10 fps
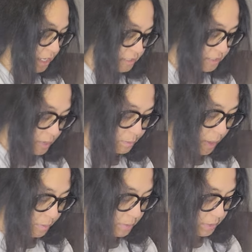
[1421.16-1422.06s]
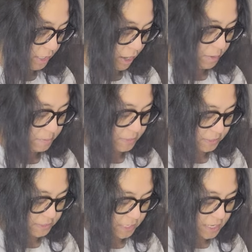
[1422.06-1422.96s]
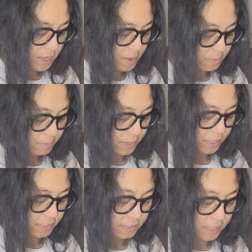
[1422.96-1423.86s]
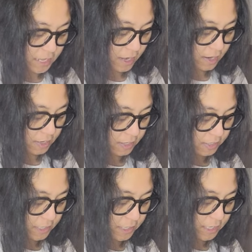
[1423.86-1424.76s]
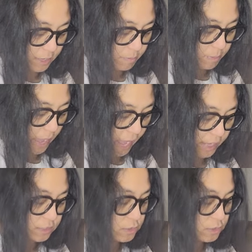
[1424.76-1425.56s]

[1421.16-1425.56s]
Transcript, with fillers: because they probably are busy but they are kicking it back.